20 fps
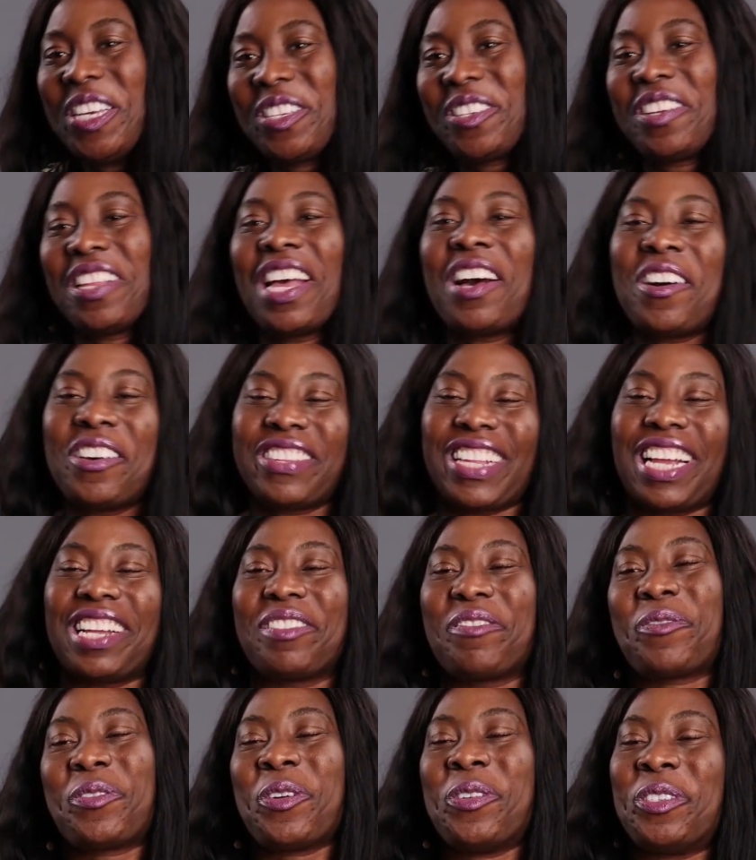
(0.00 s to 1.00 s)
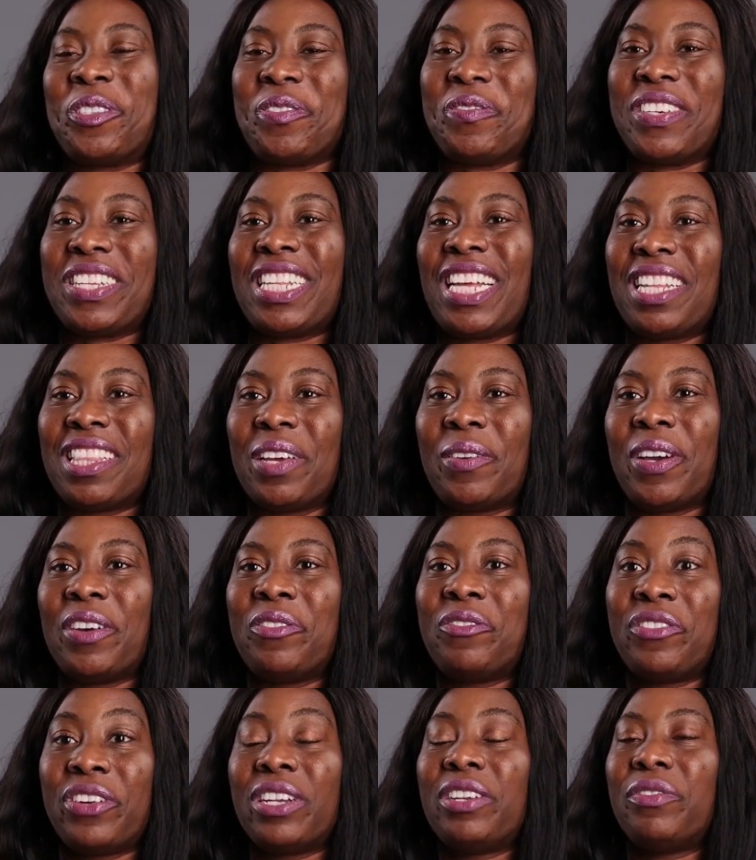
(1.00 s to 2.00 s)
So that was like the pros of it, that they
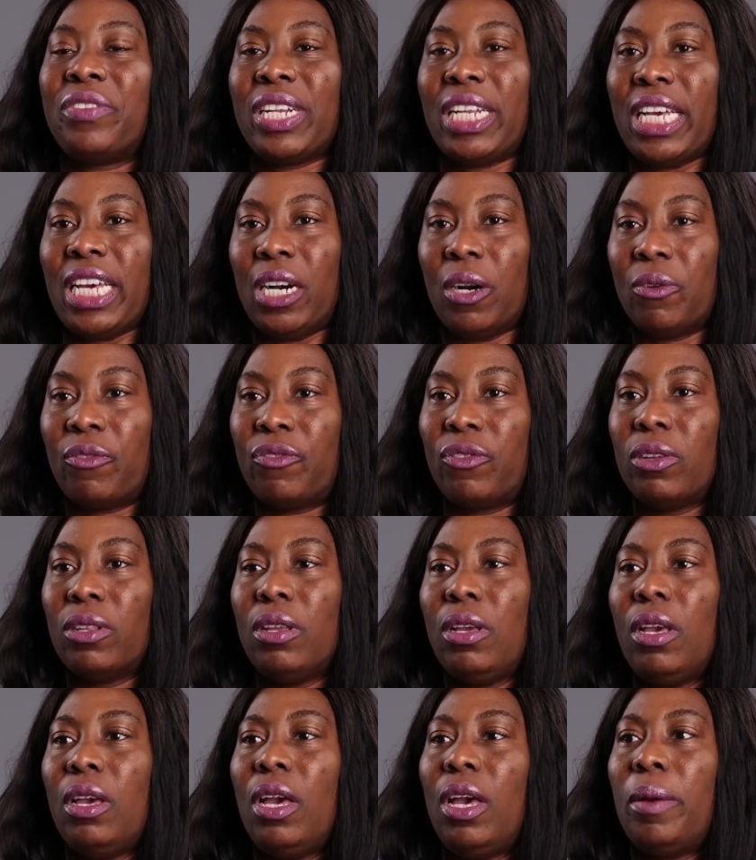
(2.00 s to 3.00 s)
were really, really helpful.